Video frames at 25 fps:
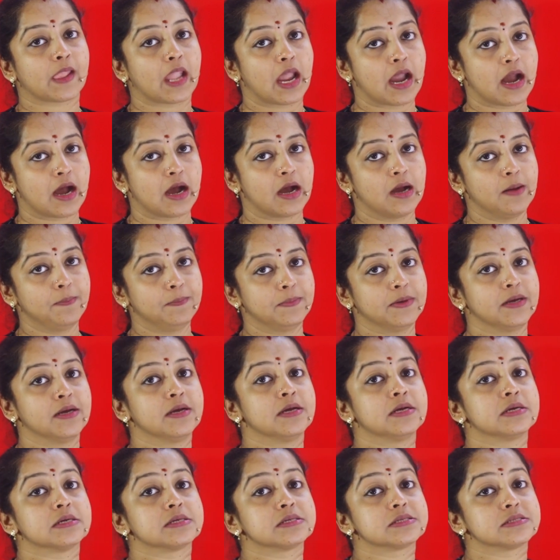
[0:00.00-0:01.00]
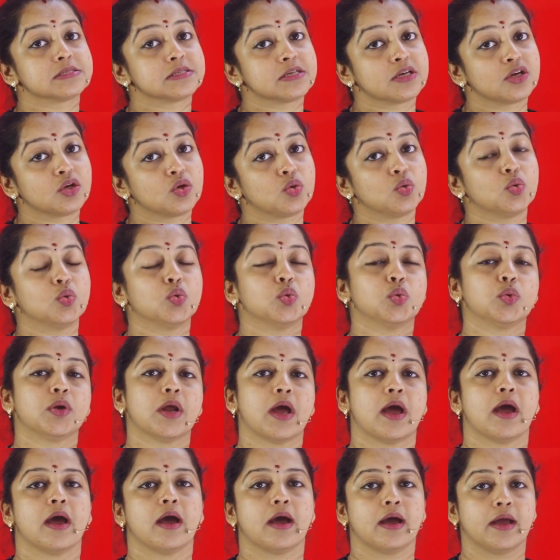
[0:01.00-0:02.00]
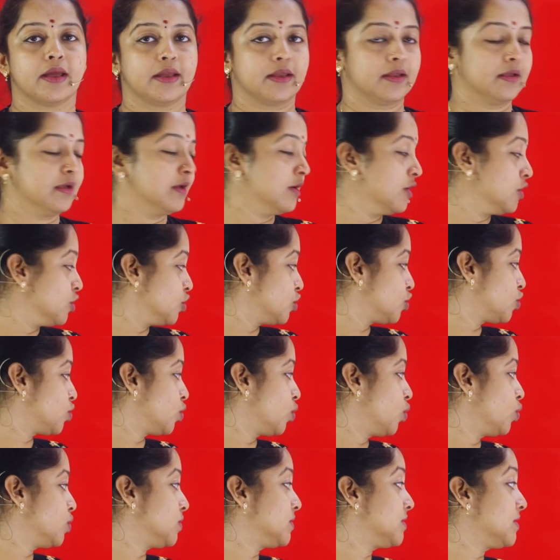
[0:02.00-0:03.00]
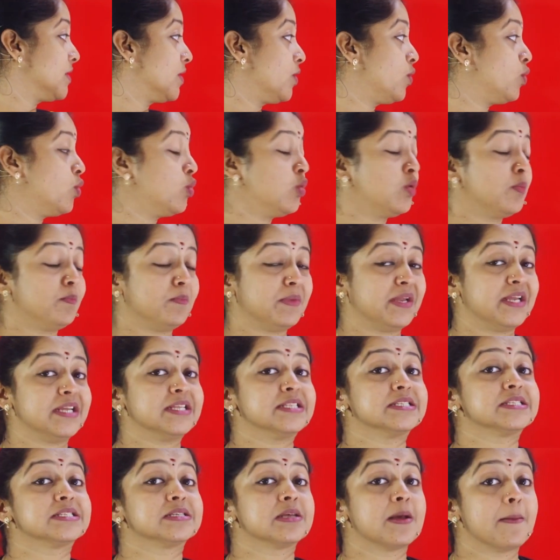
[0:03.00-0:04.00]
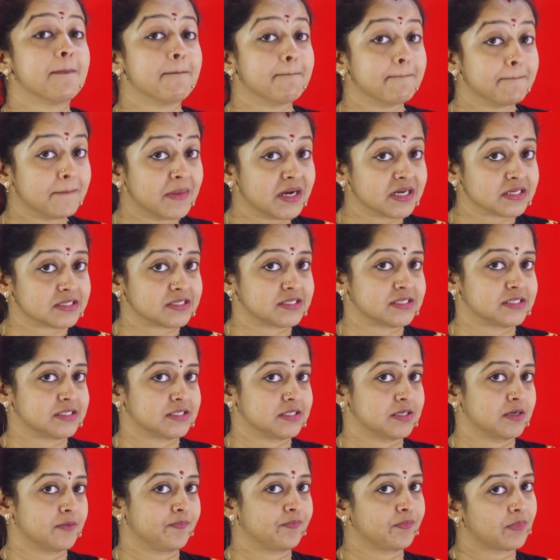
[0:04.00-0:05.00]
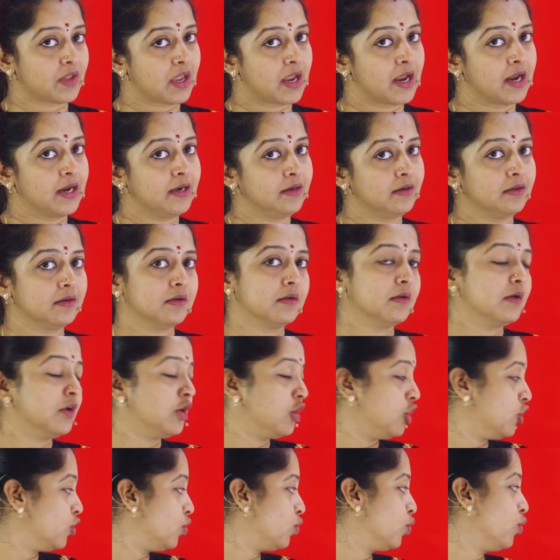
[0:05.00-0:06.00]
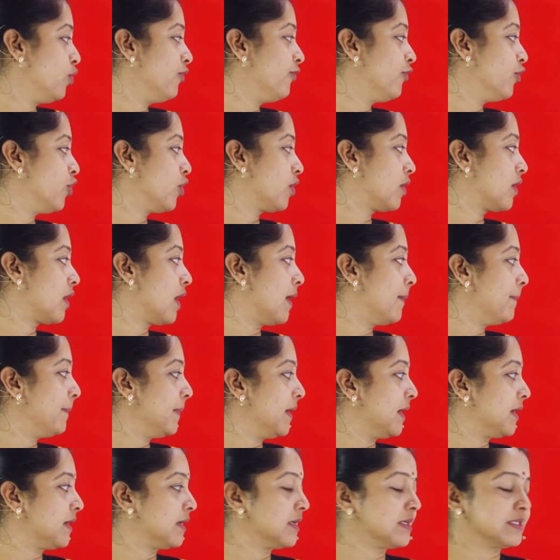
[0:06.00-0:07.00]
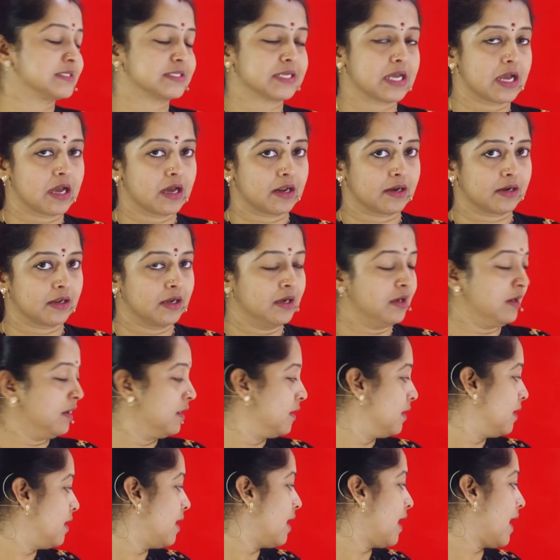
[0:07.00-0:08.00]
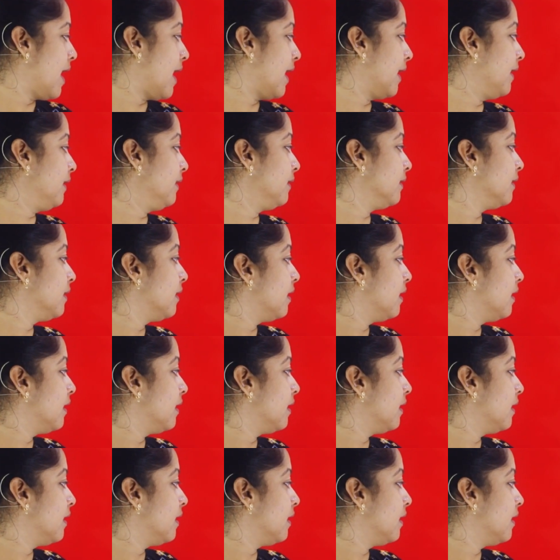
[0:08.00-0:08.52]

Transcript: Aap zarur aaye. So zarur means must, and you know for come it is ana, and